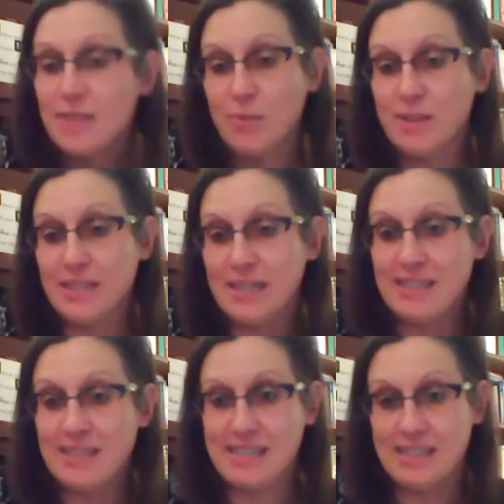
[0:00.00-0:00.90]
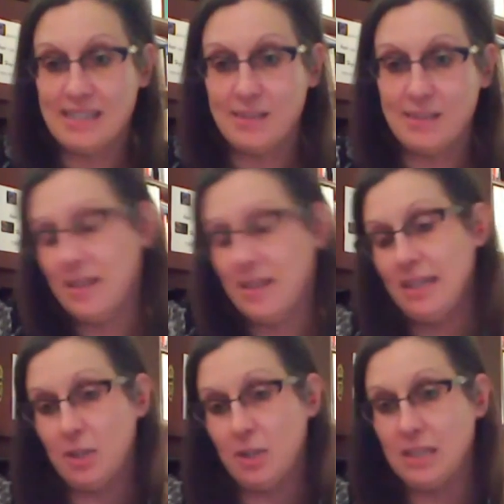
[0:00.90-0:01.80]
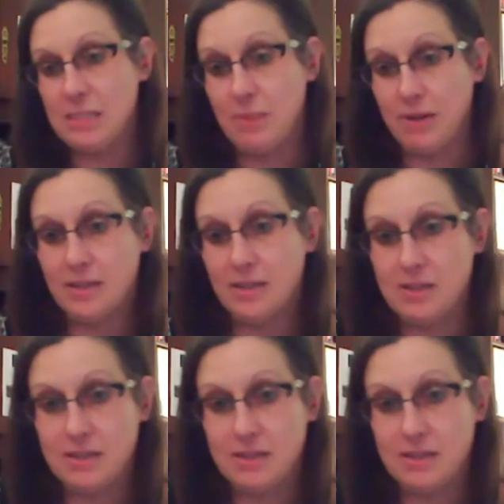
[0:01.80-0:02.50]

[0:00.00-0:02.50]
wasn't consistent with the clinical experience.